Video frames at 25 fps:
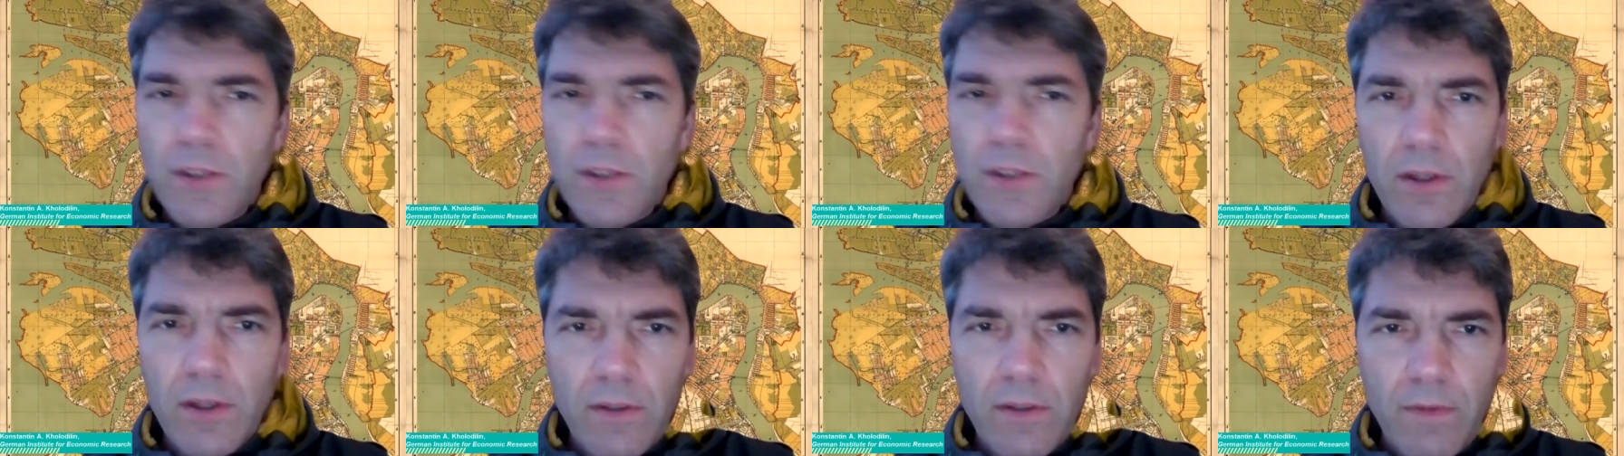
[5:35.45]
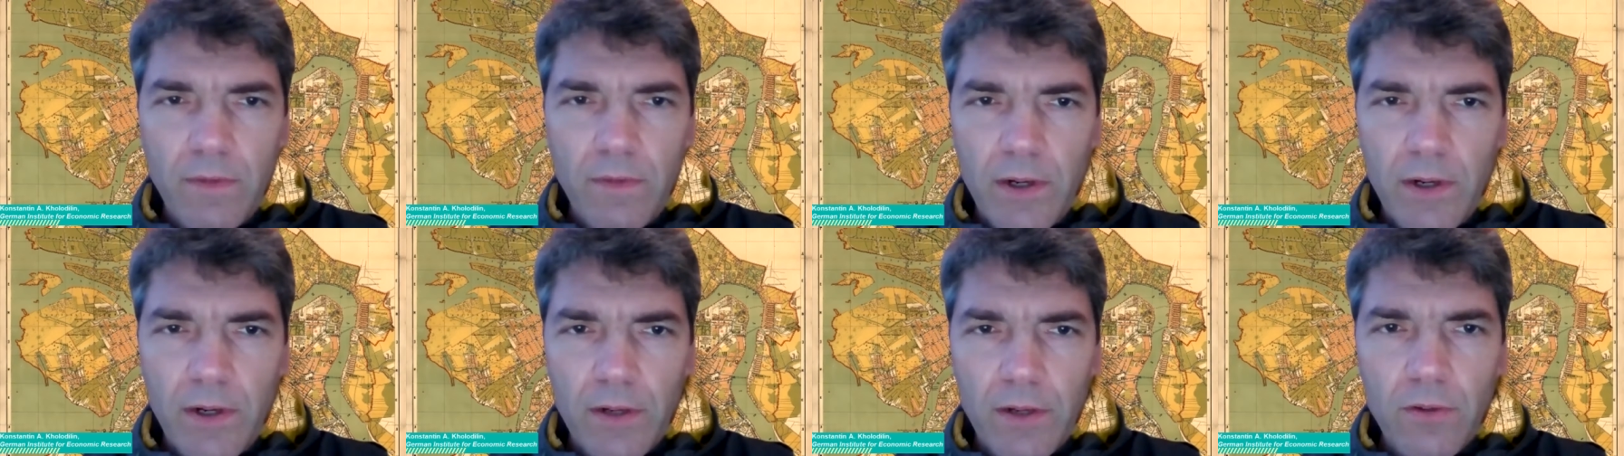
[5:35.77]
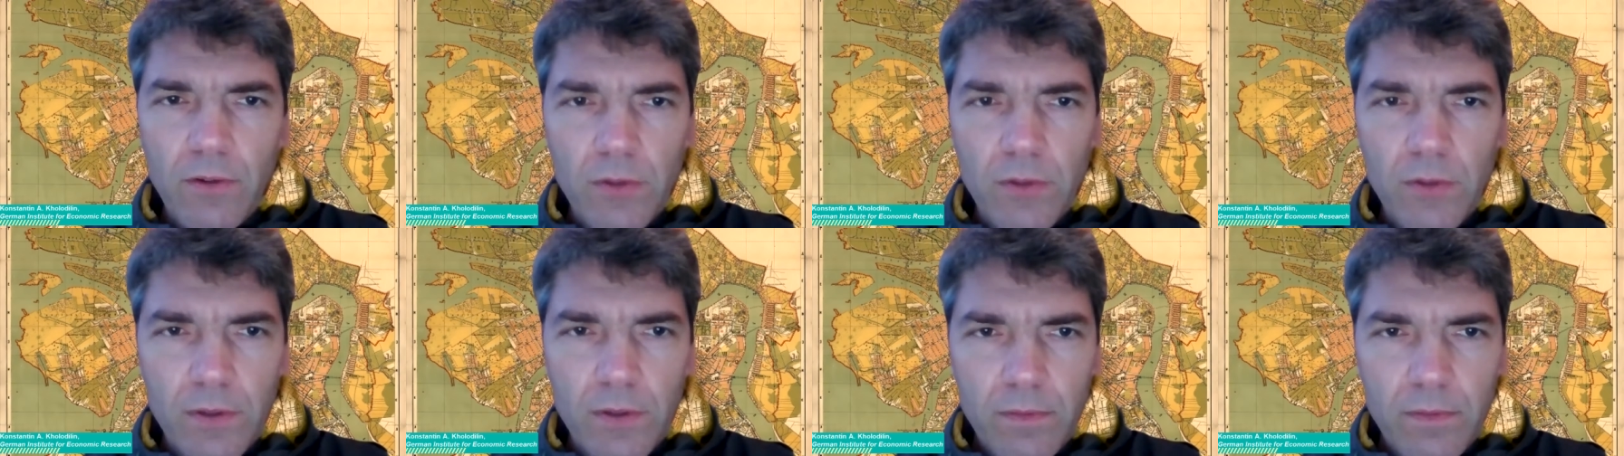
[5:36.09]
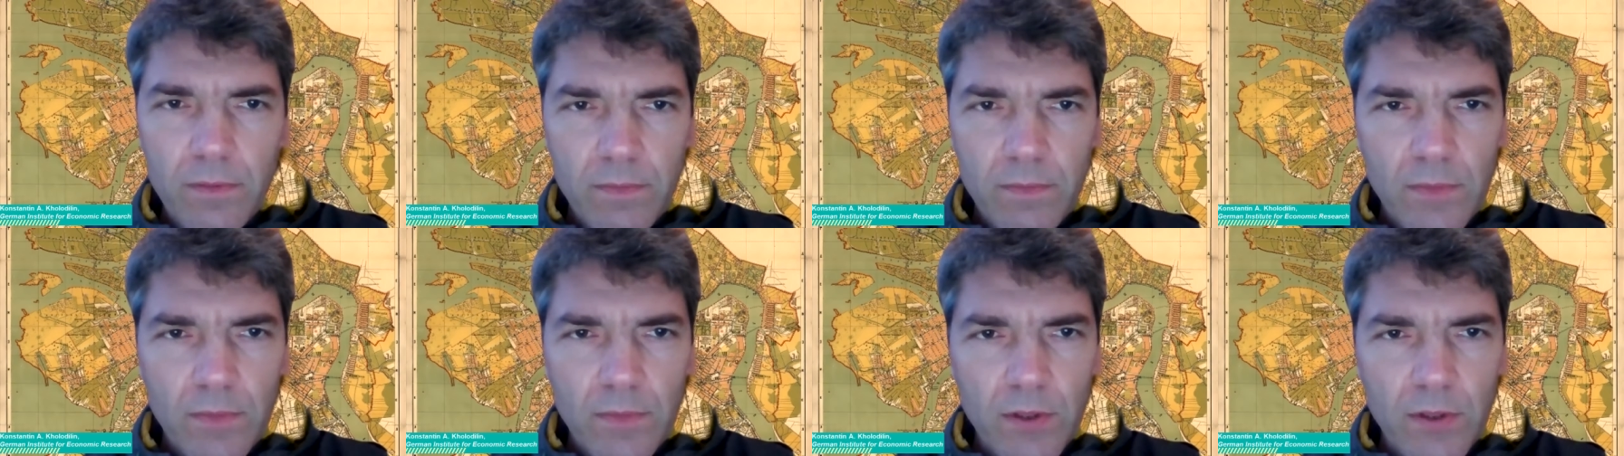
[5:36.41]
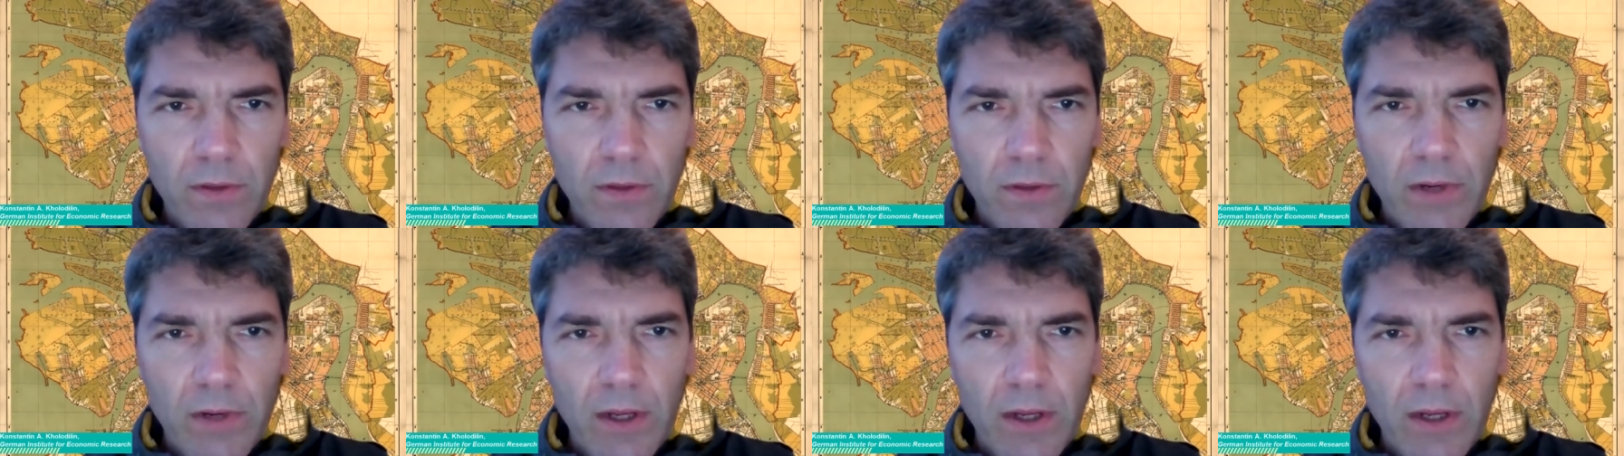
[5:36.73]
not very good.
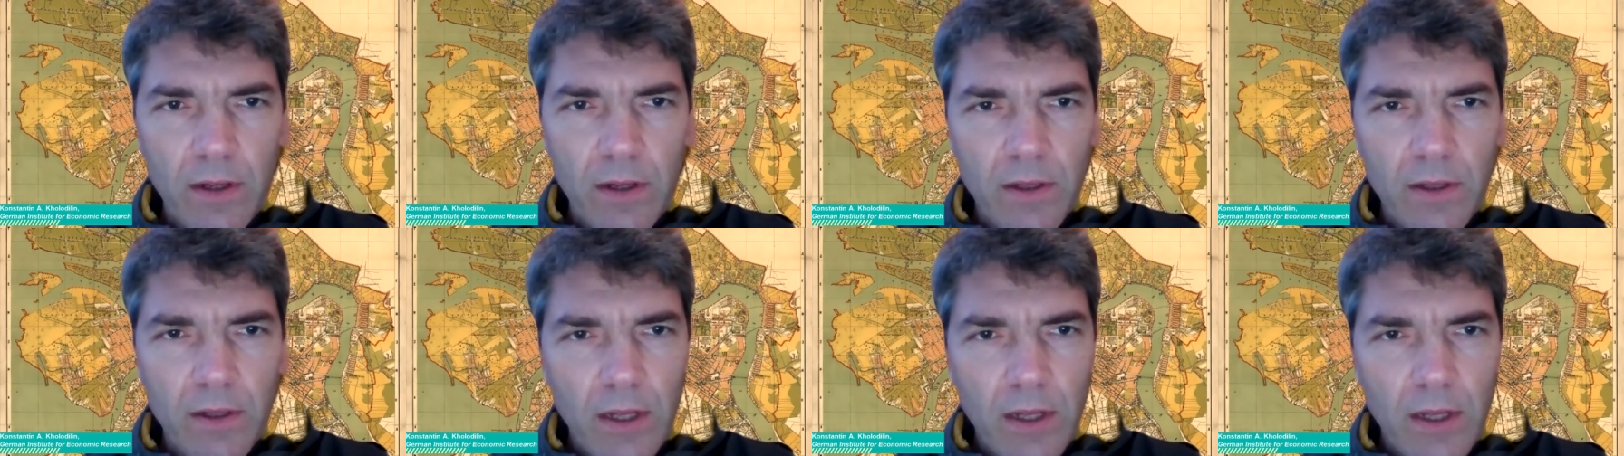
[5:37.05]
So